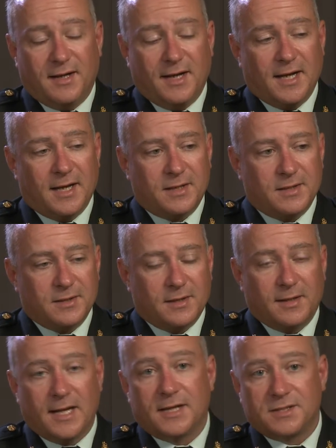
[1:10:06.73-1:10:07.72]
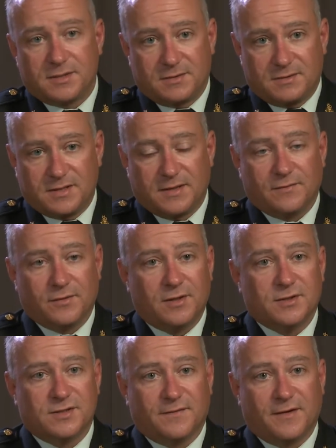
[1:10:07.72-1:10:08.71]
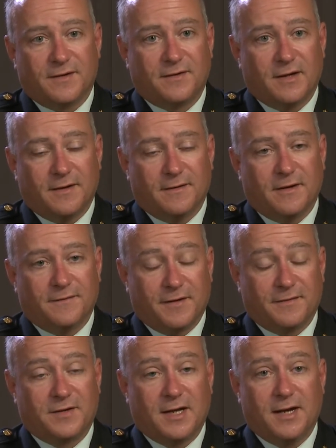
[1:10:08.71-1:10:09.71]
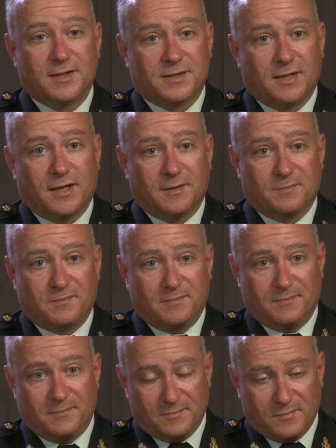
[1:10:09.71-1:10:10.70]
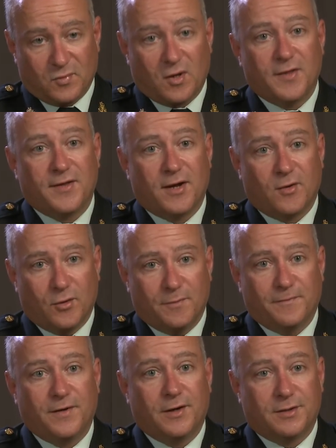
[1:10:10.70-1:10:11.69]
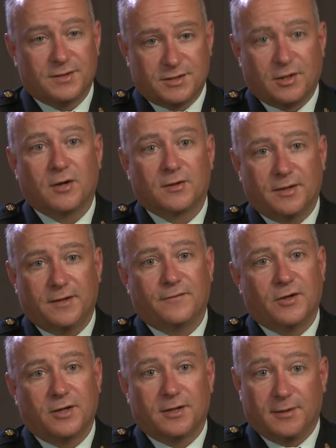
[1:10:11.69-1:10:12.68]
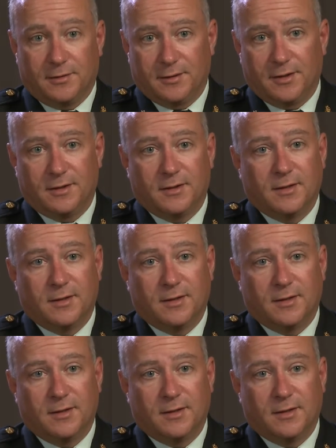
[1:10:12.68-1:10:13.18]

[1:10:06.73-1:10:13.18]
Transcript: And the last several years of Afghanistan brought that home very starkly and very clearly.